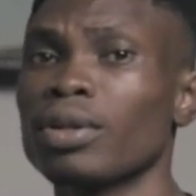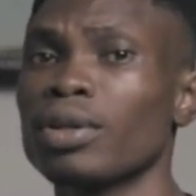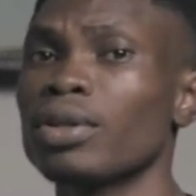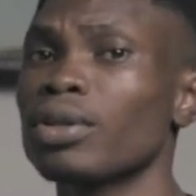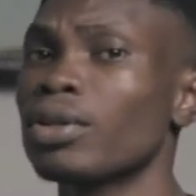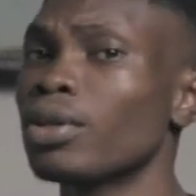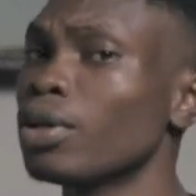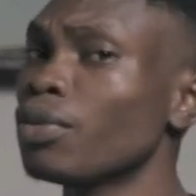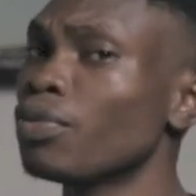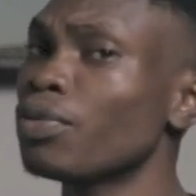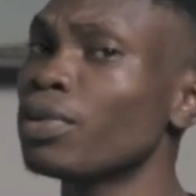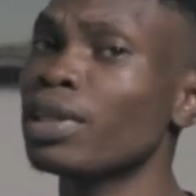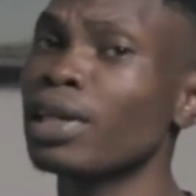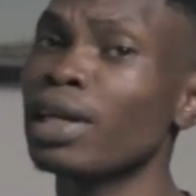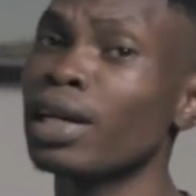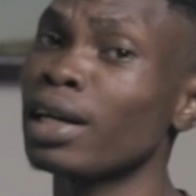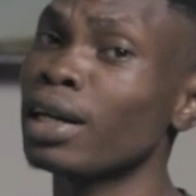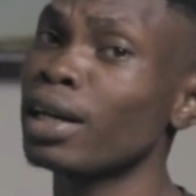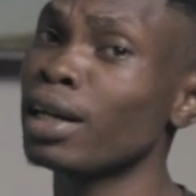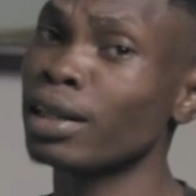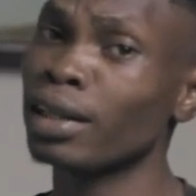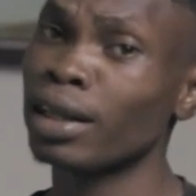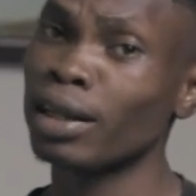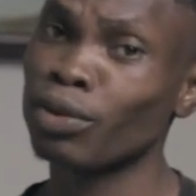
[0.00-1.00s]
not even they
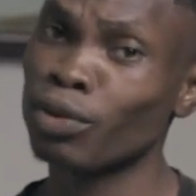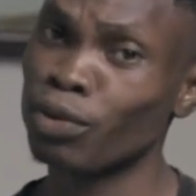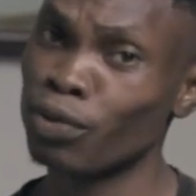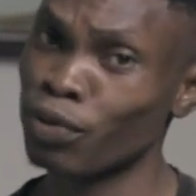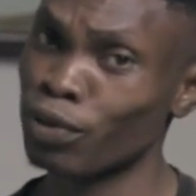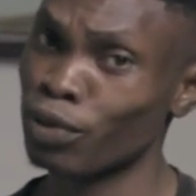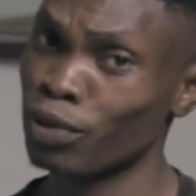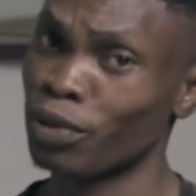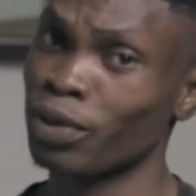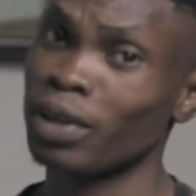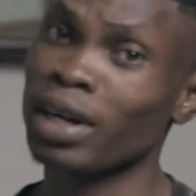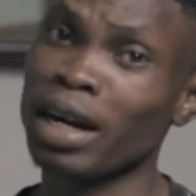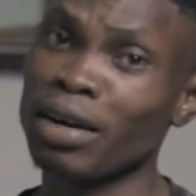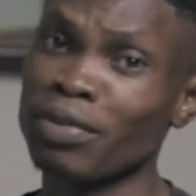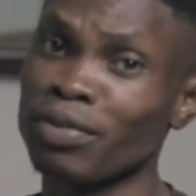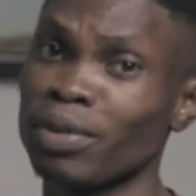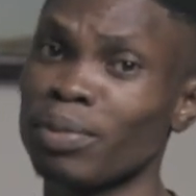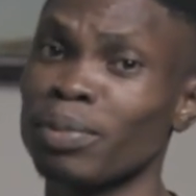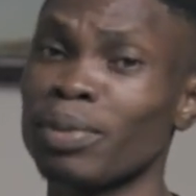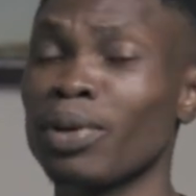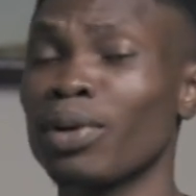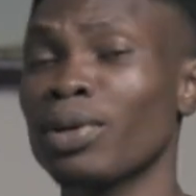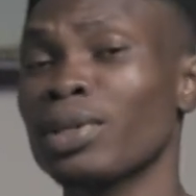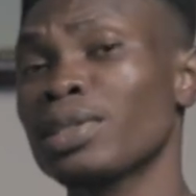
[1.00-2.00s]
related to photography
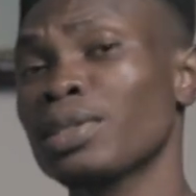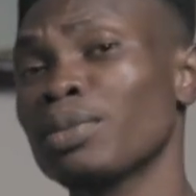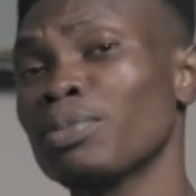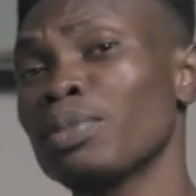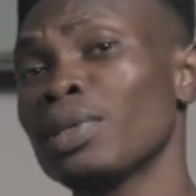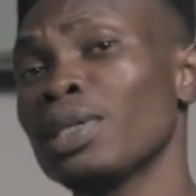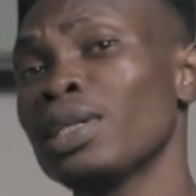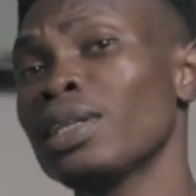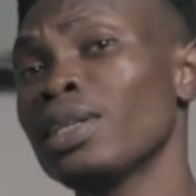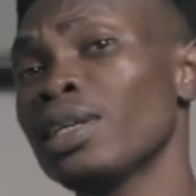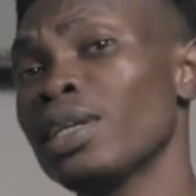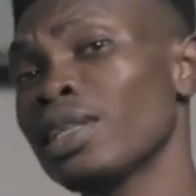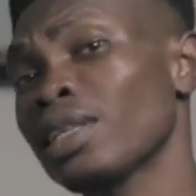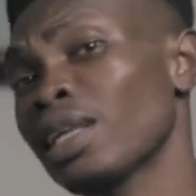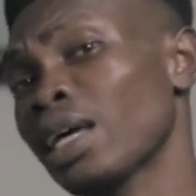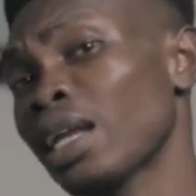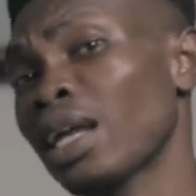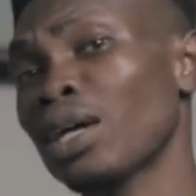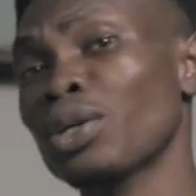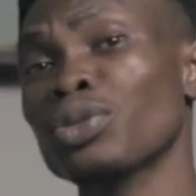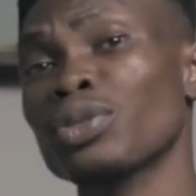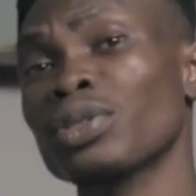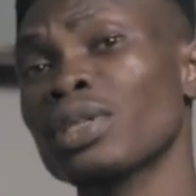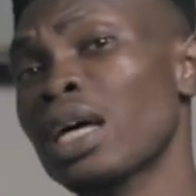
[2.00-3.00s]
because it means
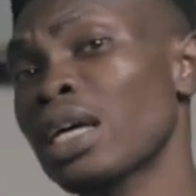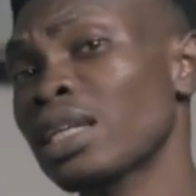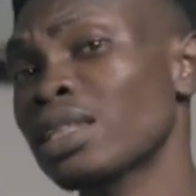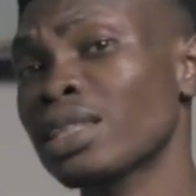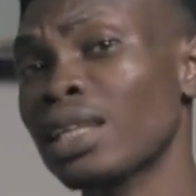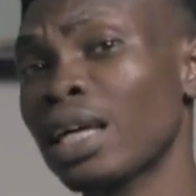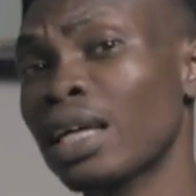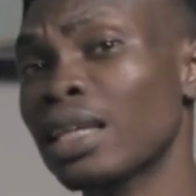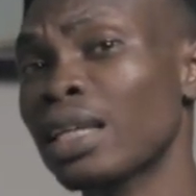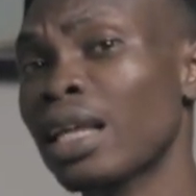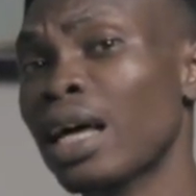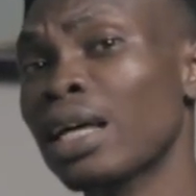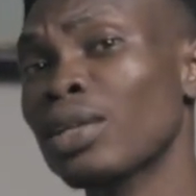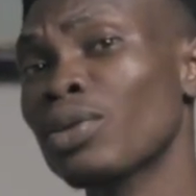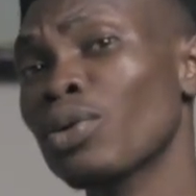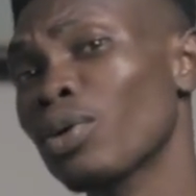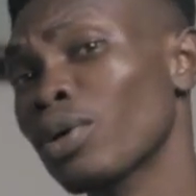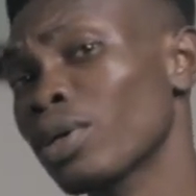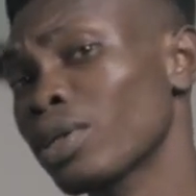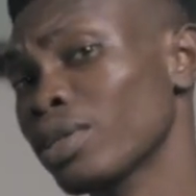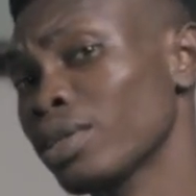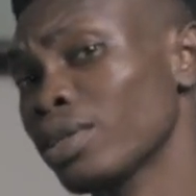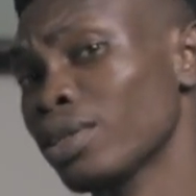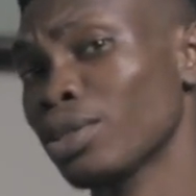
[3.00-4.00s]
International Standard
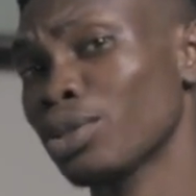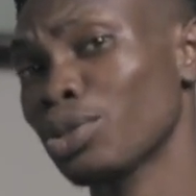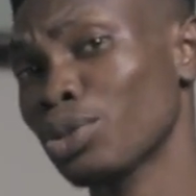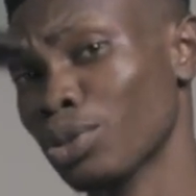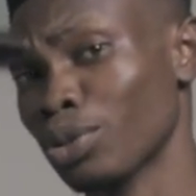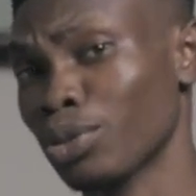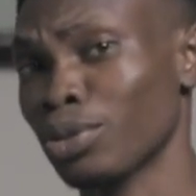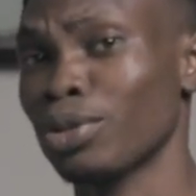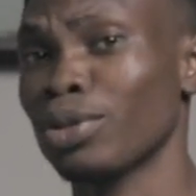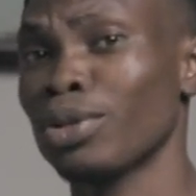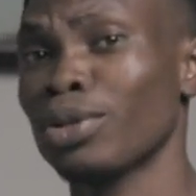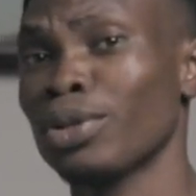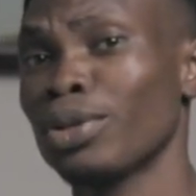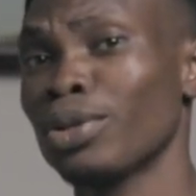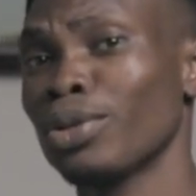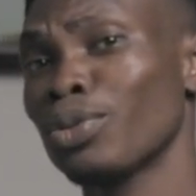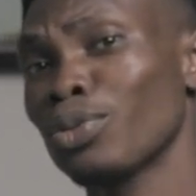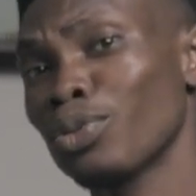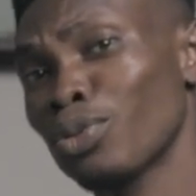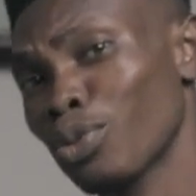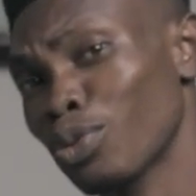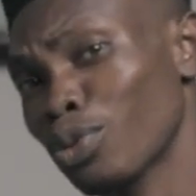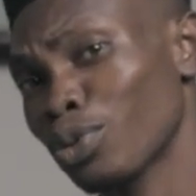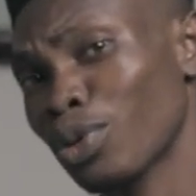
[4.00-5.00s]
Organization.
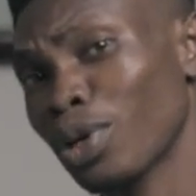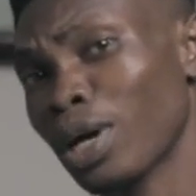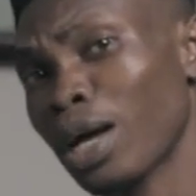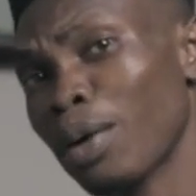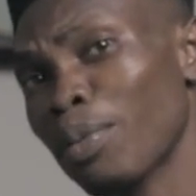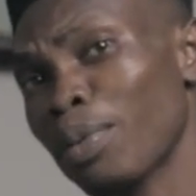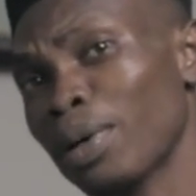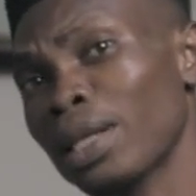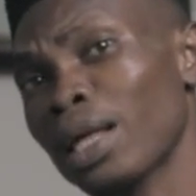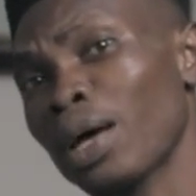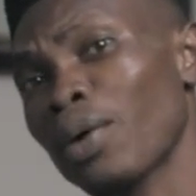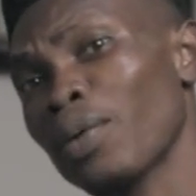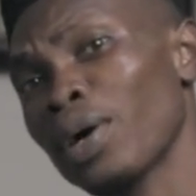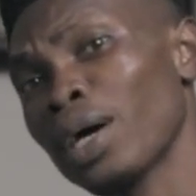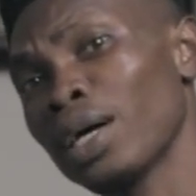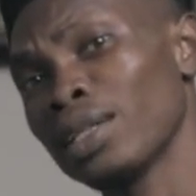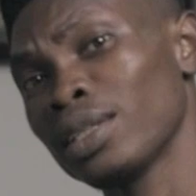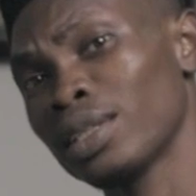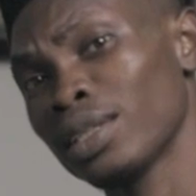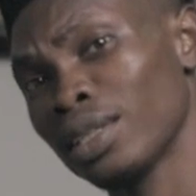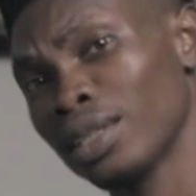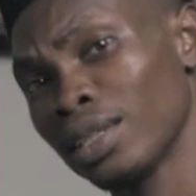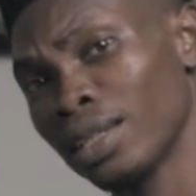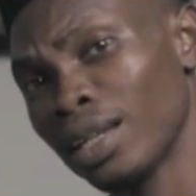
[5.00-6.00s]
We will talk about that one
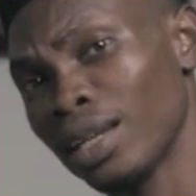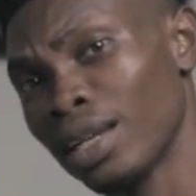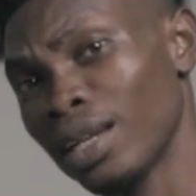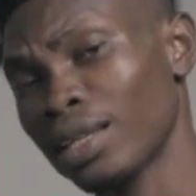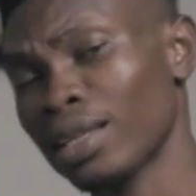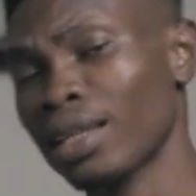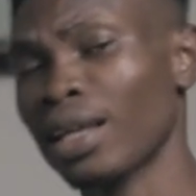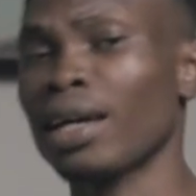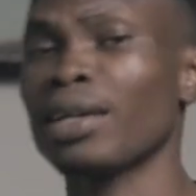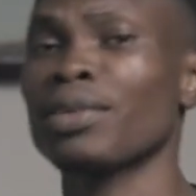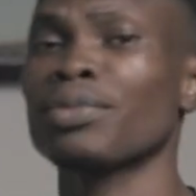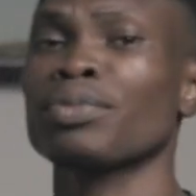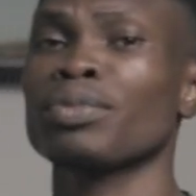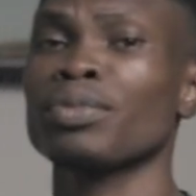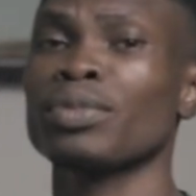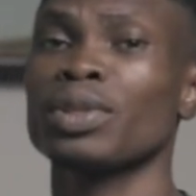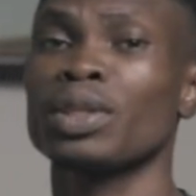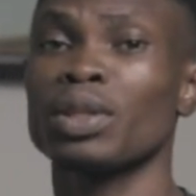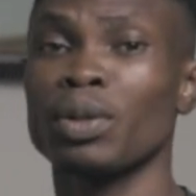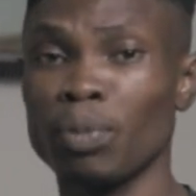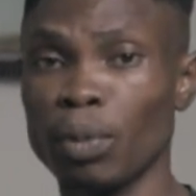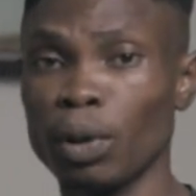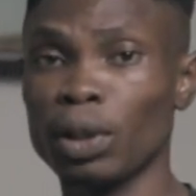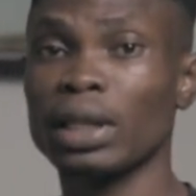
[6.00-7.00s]
later.
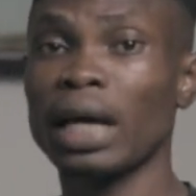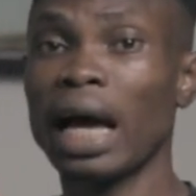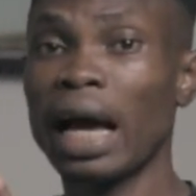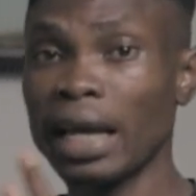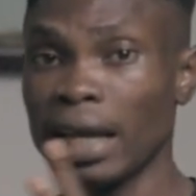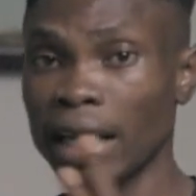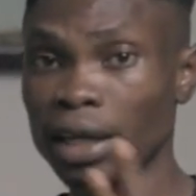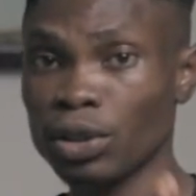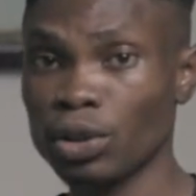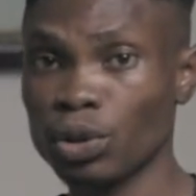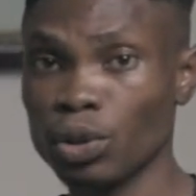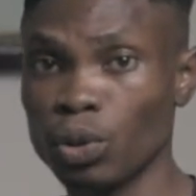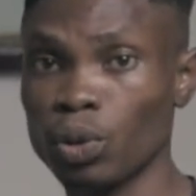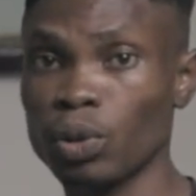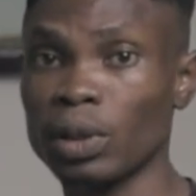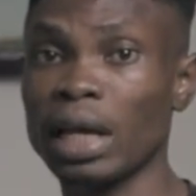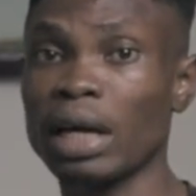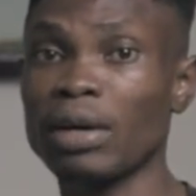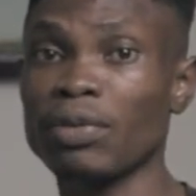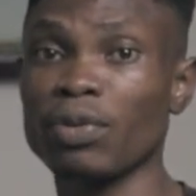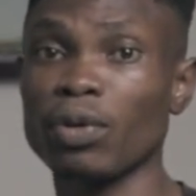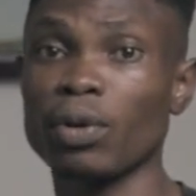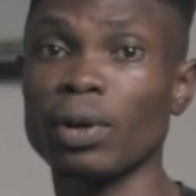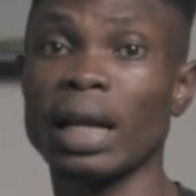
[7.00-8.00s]
But ISO
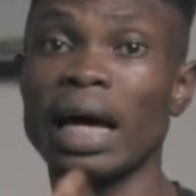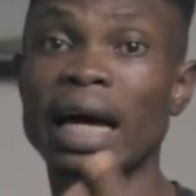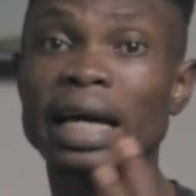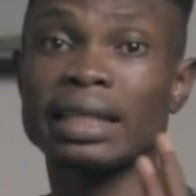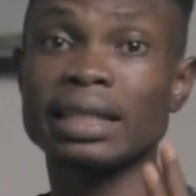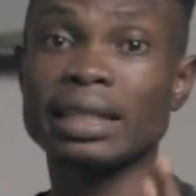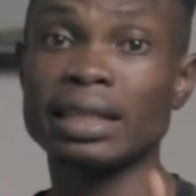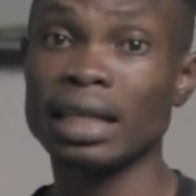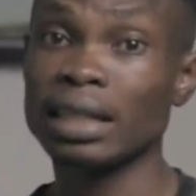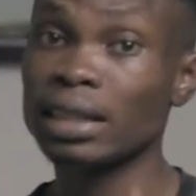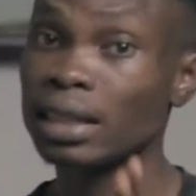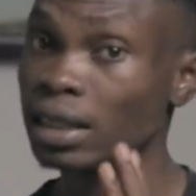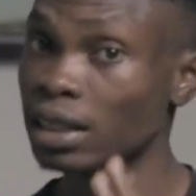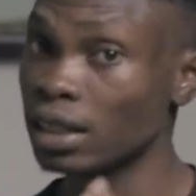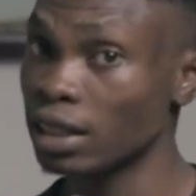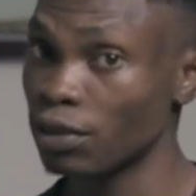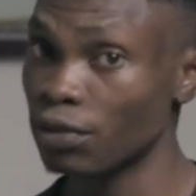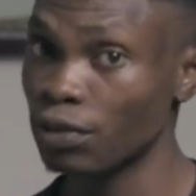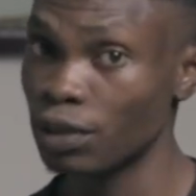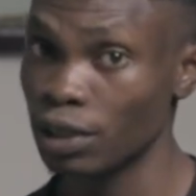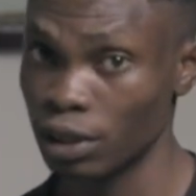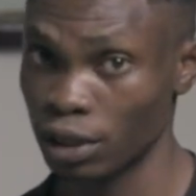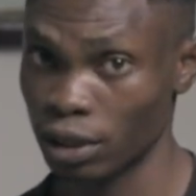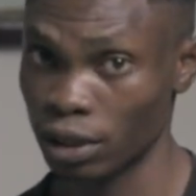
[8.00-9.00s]
now for light
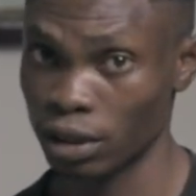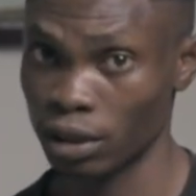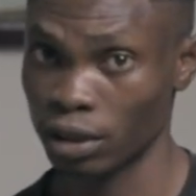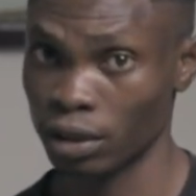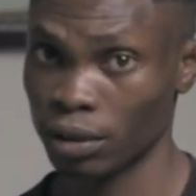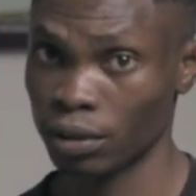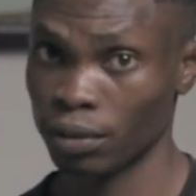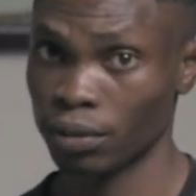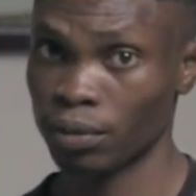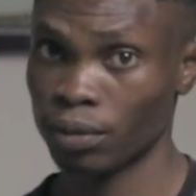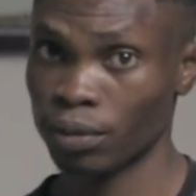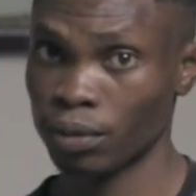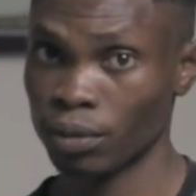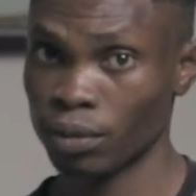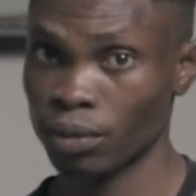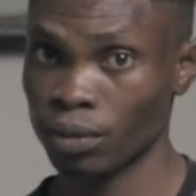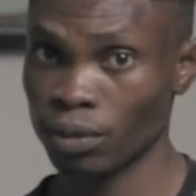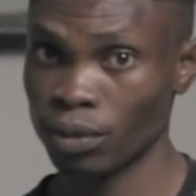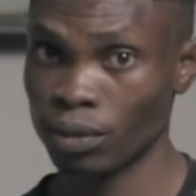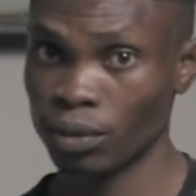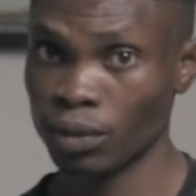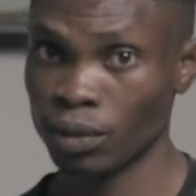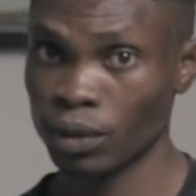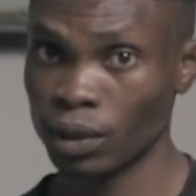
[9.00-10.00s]
sensitivity.
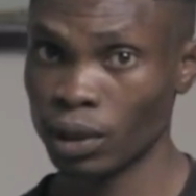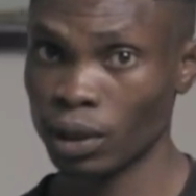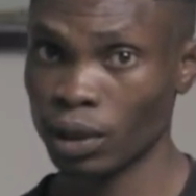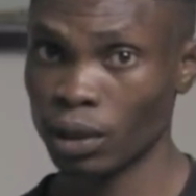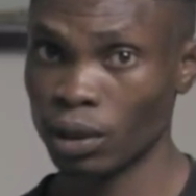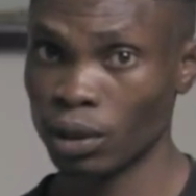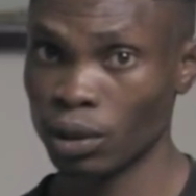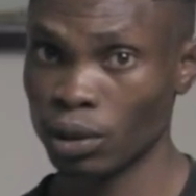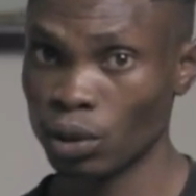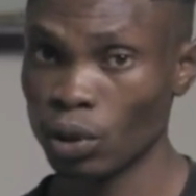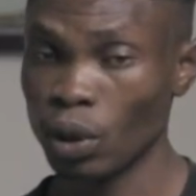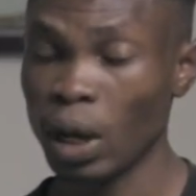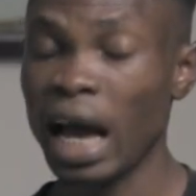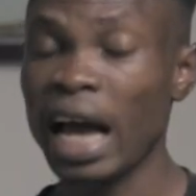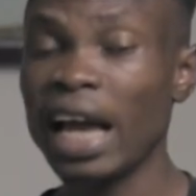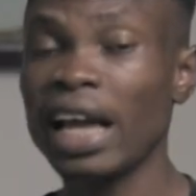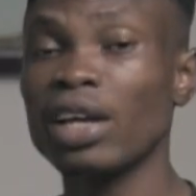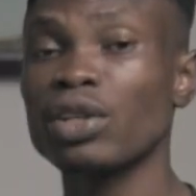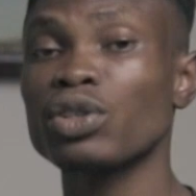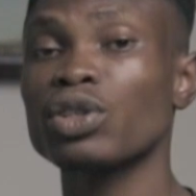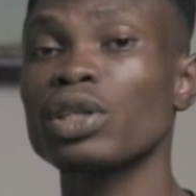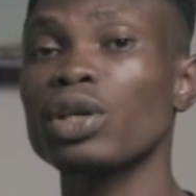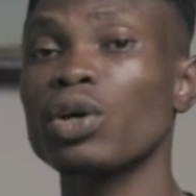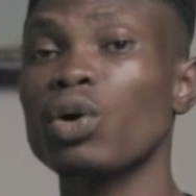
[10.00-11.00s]
So
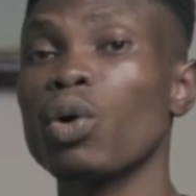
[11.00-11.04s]
ISO they